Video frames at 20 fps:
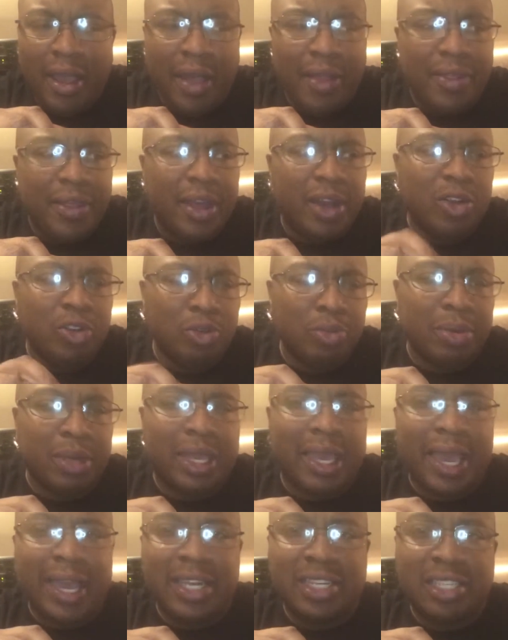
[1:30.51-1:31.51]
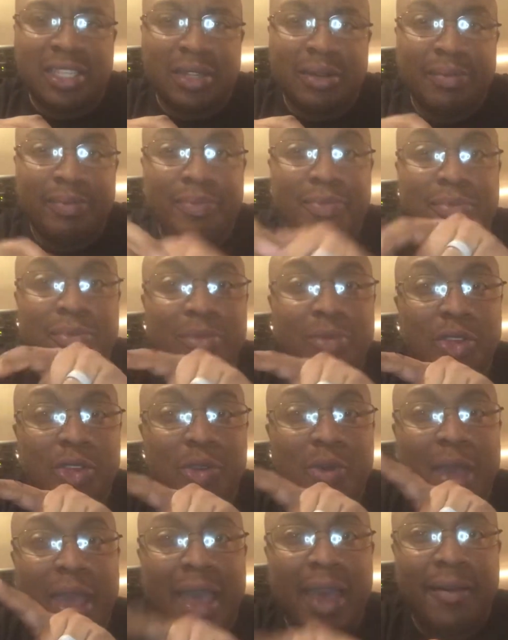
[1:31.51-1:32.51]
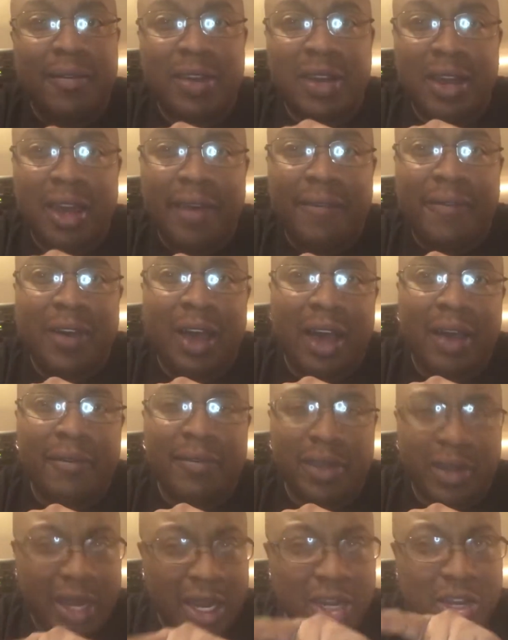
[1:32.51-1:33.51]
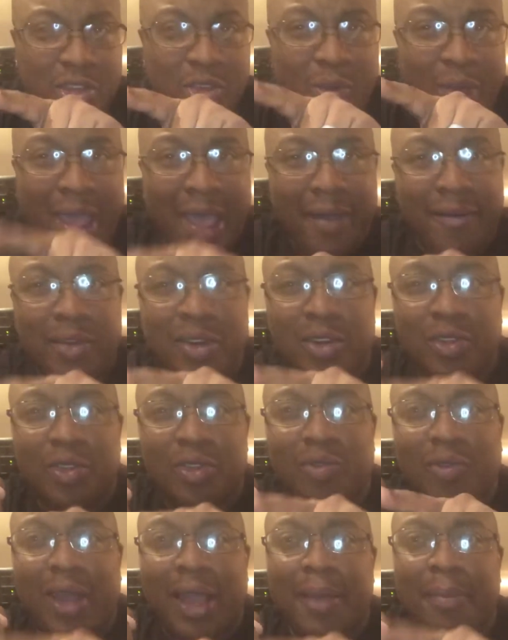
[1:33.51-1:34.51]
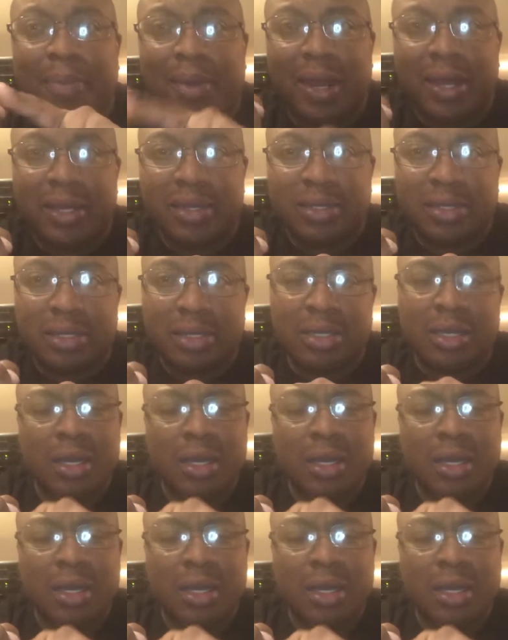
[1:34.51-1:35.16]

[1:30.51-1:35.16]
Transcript: And then lubrication. Do you have enough of it, and do you have it in the right places?